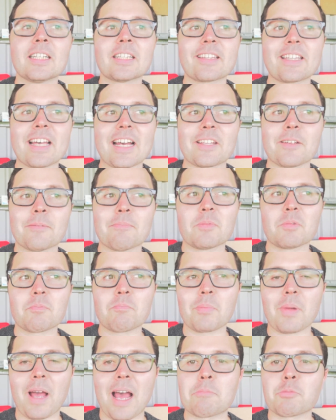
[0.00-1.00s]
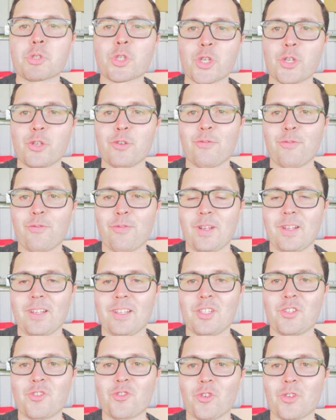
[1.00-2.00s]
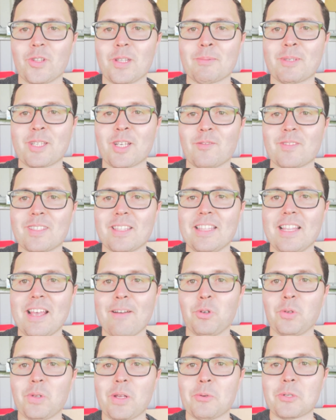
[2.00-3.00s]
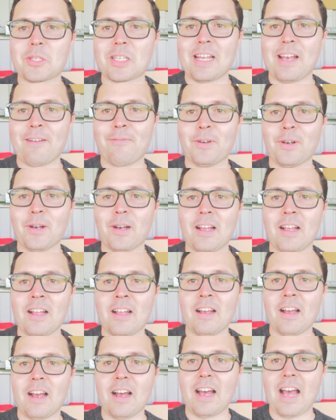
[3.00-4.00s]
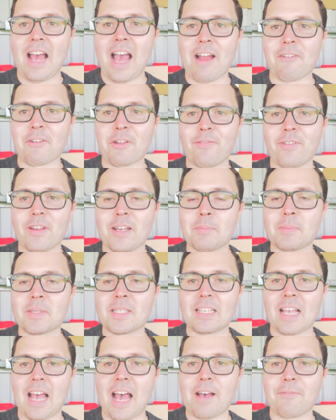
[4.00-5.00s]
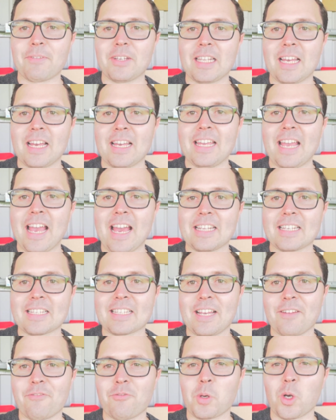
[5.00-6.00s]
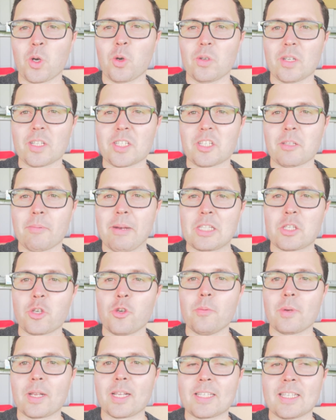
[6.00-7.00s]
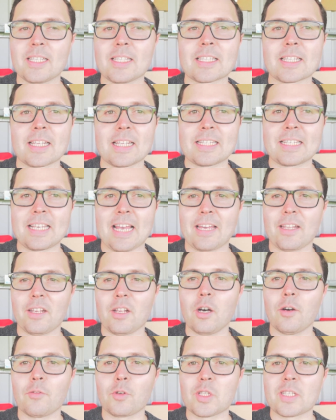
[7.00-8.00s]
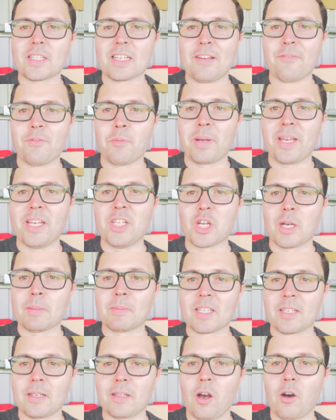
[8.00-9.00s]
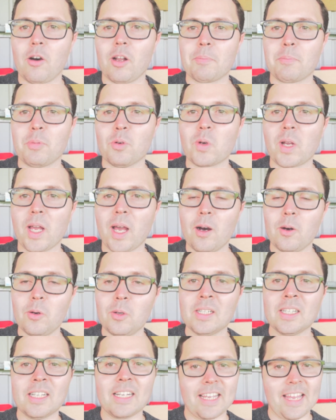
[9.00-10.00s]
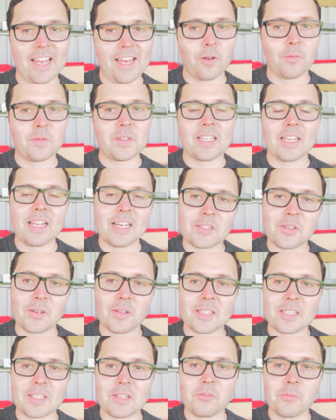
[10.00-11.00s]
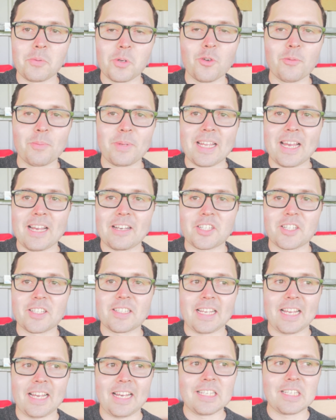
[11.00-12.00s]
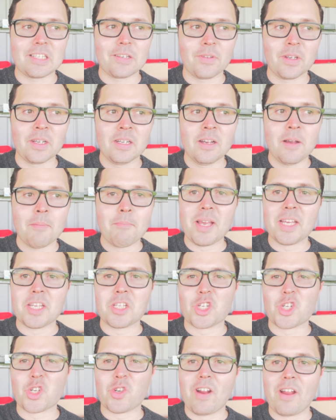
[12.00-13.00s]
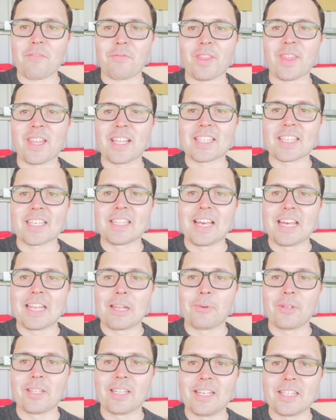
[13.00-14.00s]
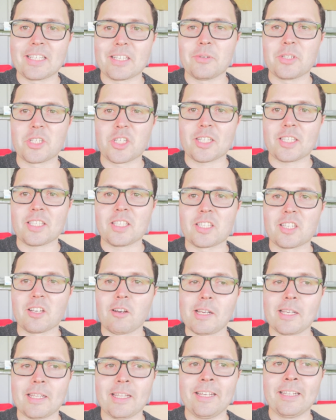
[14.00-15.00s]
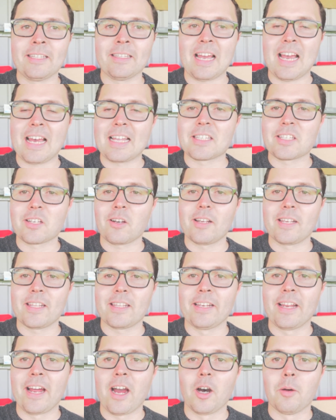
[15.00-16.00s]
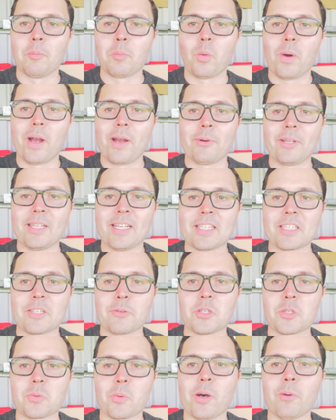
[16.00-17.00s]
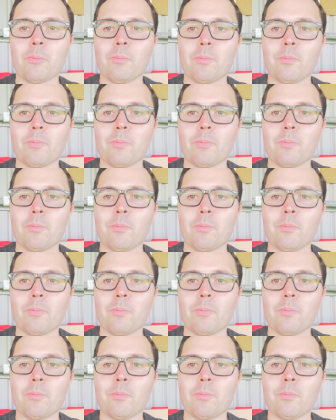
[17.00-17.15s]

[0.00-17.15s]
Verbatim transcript: Dagenham should have drawn themselves level. There was an effort Harry Phipps having a header saved on corner So that's two minutes into the second half of the station. Pete Jones and the high goal. Again, obviously that's coming from the but now it's just a case of making sure everything's in there that we need to and just tighten in and tightening it up where we need to as well.